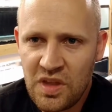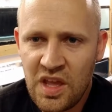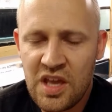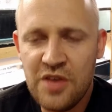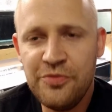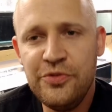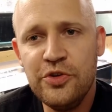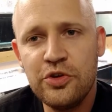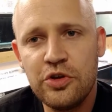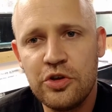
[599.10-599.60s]

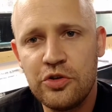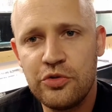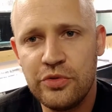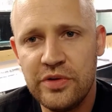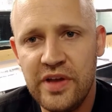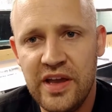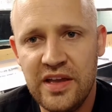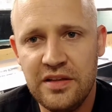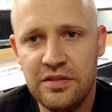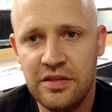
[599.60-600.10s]
if you could
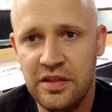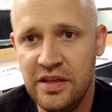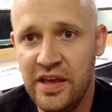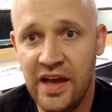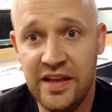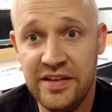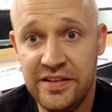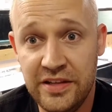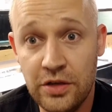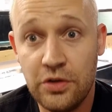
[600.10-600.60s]
create the
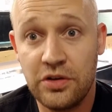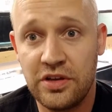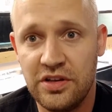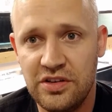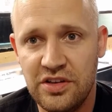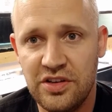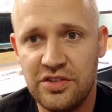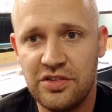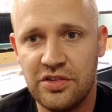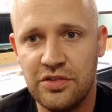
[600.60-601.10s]
ideal
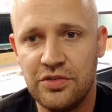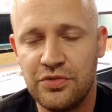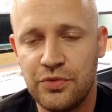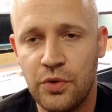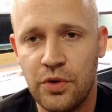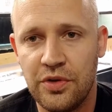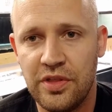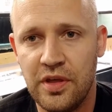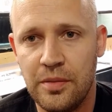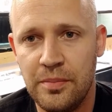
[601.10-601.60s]
conditions
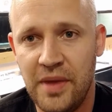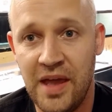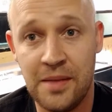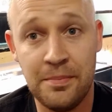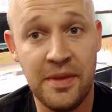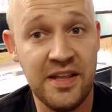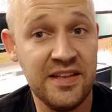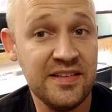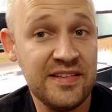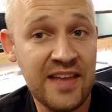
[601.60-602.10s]
for them and
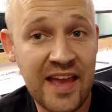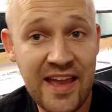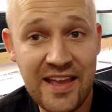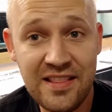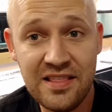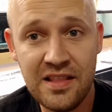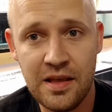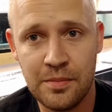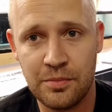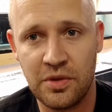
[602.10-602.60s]

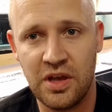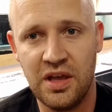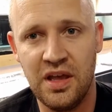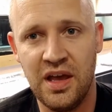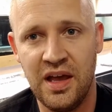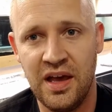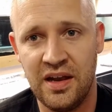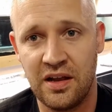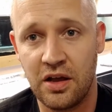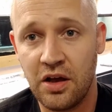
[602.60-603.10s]
maintain them
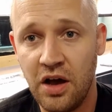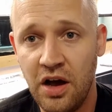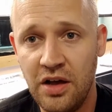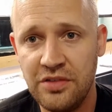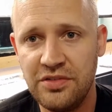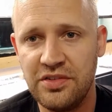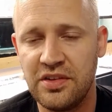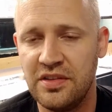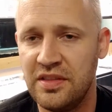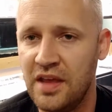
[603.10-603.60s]
at a
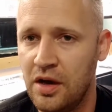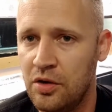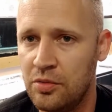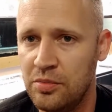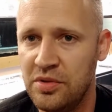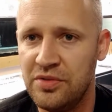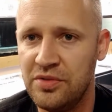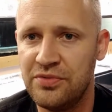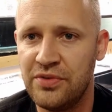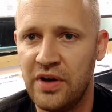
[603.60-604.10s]
constant, that would
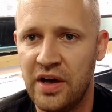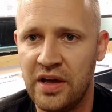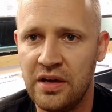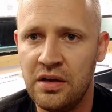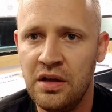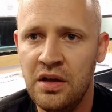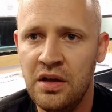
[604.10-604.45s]
be fine.